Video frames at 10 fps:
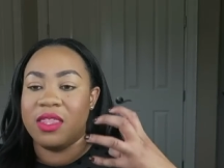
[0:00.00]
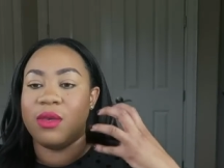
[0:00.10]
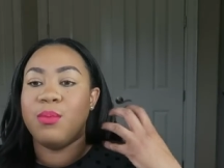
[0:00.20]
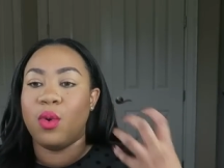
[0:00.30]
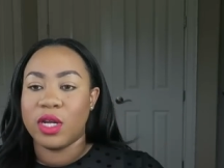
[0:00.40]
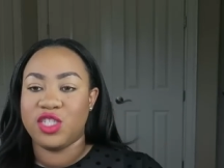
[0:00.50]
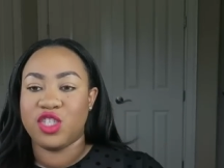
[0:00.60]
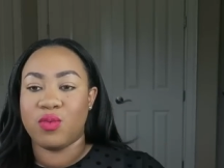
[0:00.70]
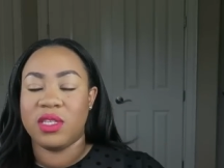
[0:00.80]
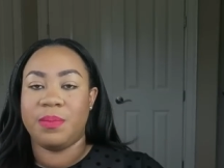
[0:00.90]
the
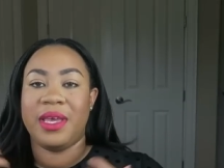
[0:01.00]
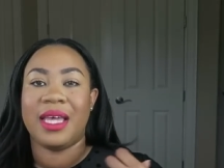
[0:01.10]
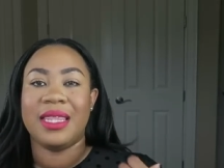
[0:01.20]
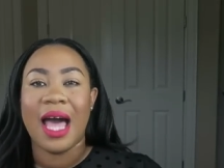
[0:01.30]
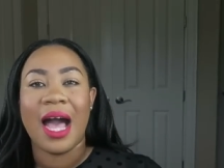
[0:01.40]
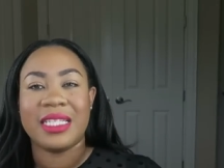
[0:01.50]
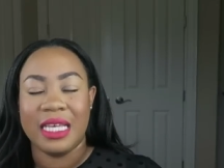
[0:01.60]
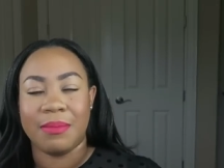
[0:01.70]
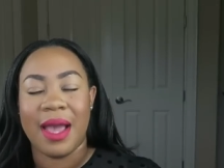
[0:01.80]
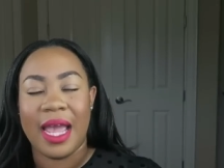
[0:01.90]
moisture was being locked
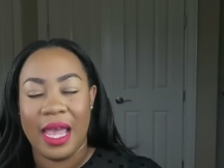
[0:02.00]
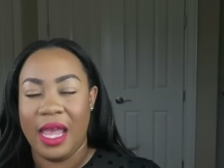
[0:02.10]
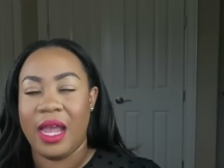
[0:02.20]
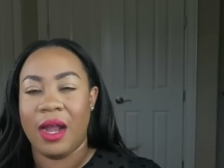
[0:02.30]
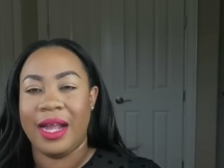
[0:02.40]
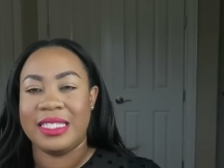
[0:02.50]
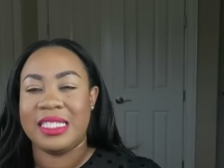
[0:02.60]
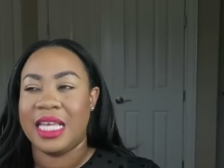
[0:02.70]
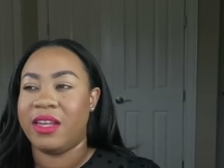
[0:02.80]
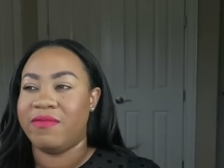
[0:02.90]
in my hair
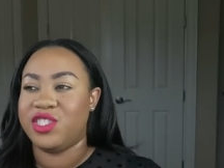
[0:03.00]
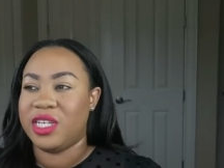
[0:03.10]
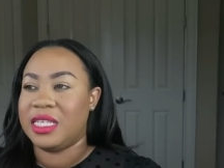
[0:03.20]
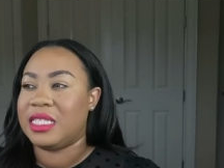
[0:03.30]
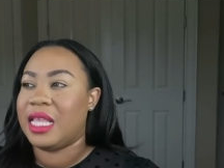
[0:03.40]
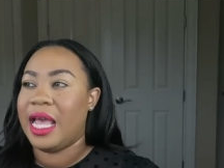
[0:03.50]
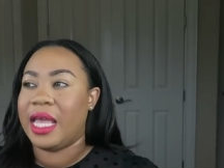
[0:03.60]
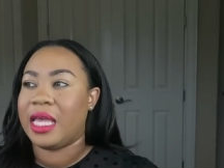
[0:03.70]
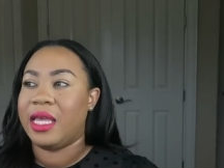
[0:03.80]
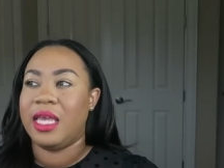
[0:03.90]
instead of just
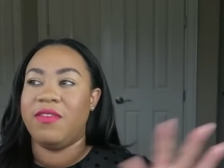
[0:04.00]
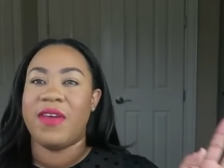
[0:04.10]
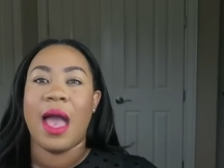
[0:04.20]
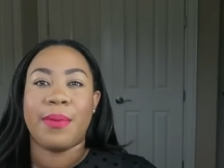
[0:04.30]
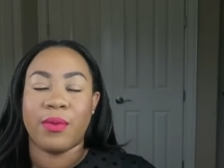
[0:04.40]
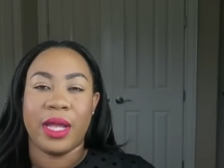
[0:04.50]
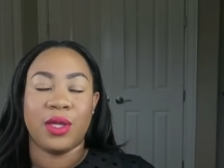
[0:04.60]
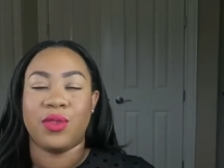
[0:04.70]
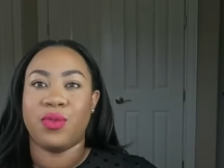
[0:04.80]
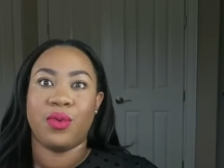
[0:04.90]
like
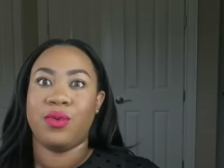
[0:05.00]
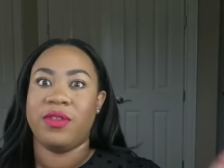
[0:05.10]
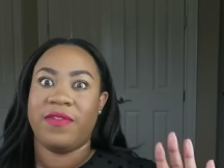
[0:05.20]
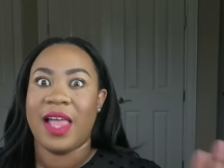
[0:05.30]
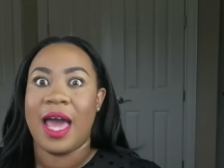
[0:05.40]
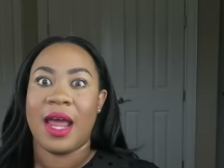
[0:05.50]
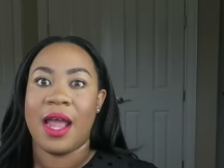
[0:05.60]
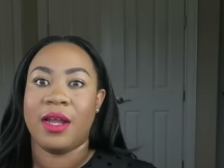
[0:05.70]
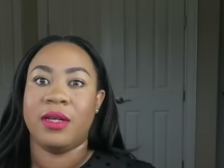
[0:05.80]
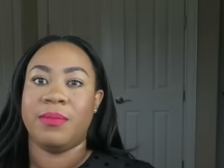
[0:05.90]
evaporating through the flat
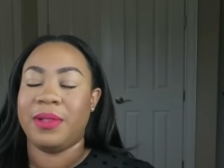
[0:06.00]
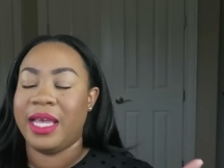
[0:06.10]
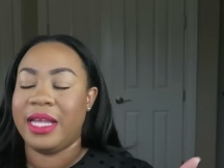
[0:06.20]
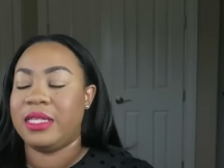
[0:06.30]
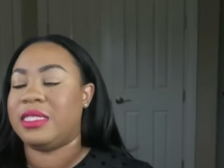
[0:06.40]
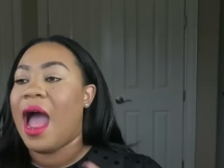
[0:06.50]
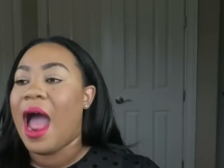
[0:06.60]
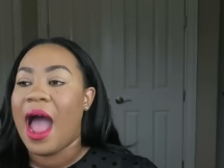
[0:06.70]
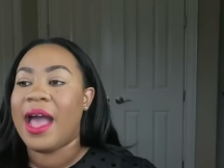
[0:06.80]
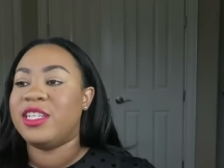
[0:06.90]
iron plates.
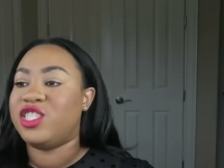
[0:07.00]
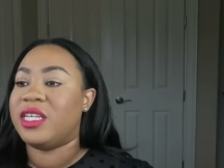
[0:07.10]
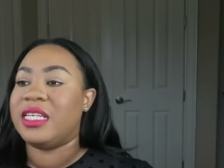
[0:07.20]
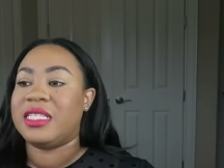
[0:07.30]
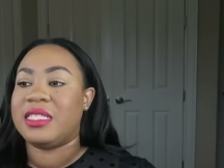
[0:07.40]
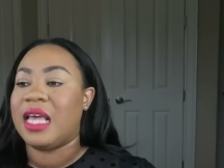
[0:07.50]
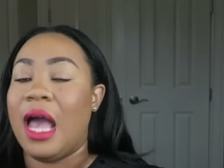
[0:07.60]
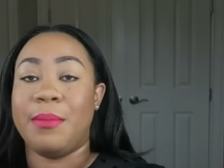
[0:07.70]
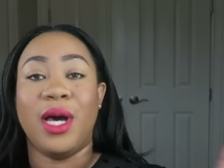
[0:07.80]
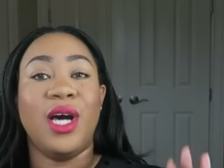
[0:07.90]

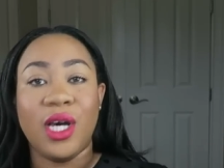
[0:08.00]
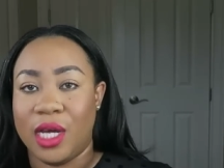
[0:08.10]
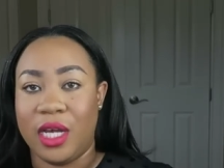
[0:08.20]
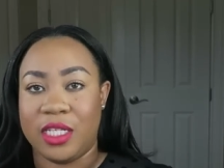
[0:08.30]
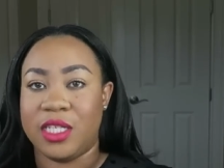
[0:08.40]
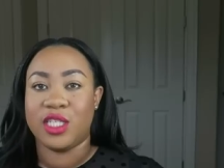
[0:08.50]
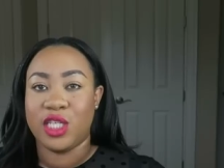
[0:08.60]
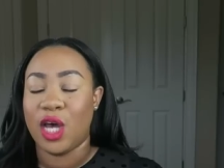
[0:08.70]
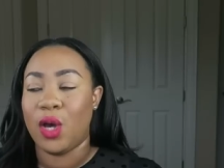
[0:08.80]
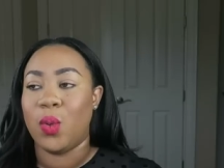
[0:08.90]
I'm hooked.
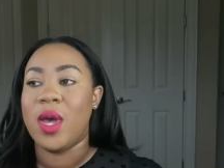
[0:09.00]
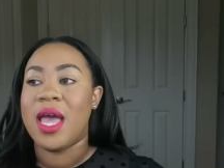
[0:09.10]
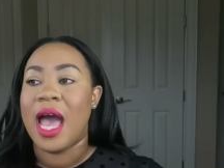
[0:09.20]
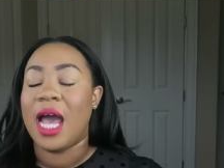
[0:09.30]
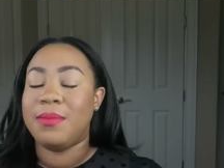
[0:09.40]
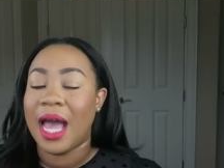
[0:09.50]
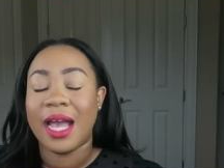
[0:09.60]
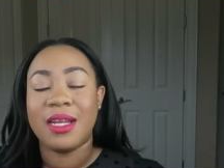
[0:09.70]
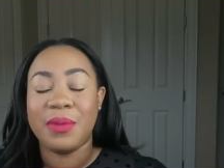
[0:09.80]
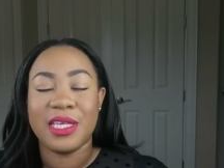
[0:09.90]
So I'm
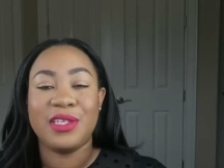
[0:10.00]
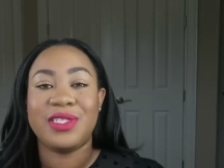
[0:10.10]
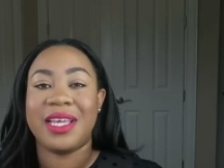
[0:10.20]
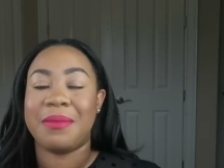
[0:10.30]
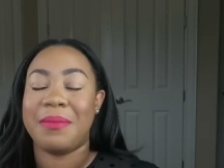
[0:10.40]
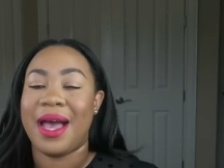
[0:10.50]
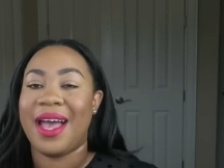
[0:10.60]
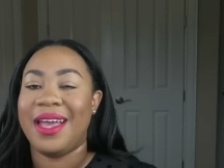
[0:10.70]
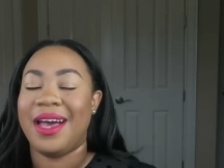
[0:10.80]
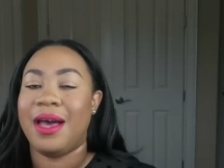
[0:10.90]
not going to be using
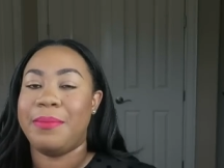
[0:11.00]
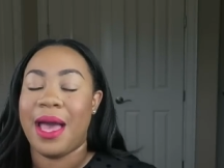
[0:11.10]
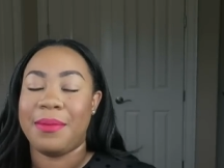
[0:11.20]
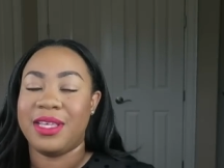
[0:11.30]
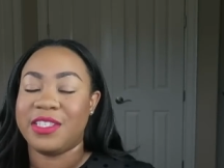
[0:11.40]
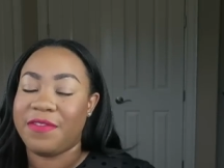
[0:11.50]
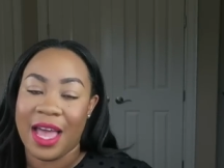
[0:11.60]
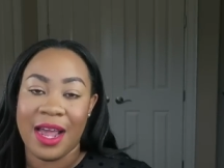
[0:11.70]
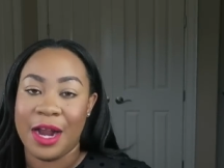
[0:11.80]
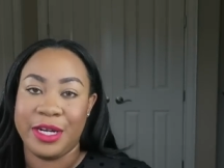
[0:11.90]
my Babyliss
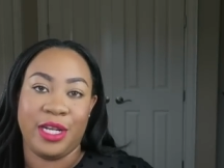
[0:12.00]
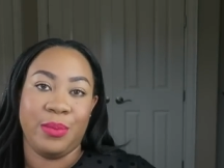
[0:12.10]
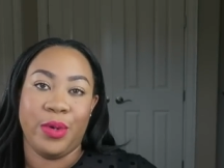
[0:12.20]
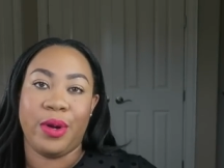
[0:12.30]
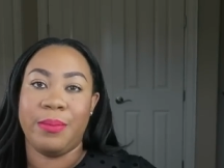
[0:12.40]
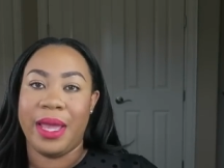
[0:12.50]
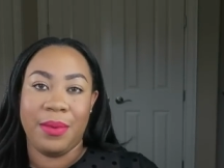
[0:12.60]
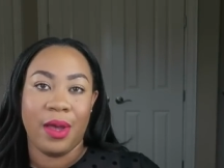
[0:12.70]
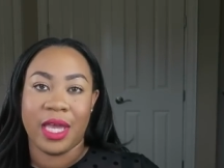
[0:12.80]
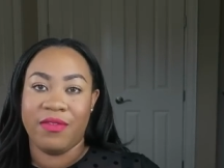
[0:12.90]
flat iron anymore.
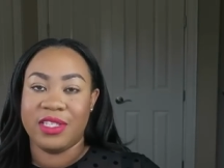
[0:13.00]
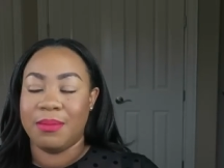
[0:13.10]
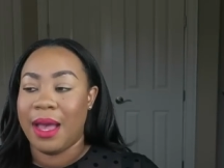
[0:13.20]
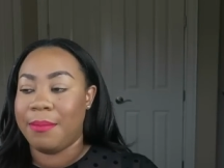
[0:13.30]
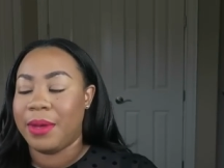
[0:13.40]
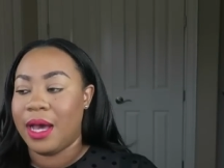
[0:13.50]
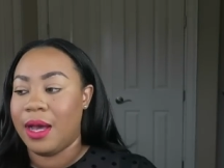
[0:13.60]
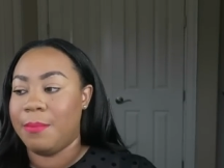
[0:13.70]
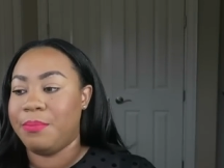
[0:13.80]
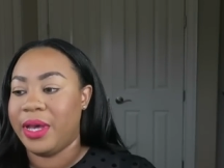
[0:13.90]
Maybe I'll give it to my
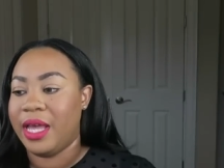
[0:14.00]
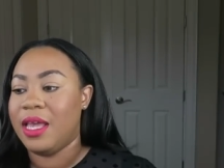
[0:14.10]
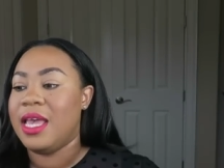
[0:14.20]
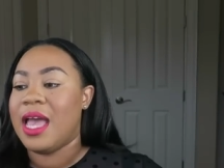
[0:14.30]
mom, but